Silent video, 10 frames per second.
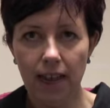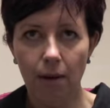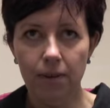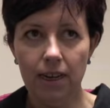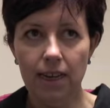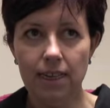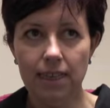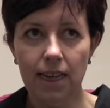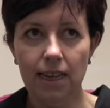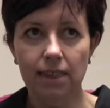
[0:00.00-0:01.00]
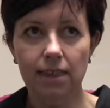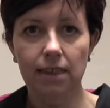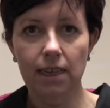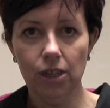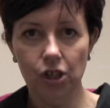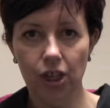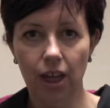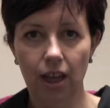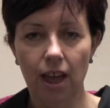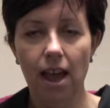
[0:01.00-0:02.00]
happening is his
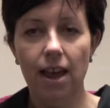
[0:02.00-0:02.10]
teacher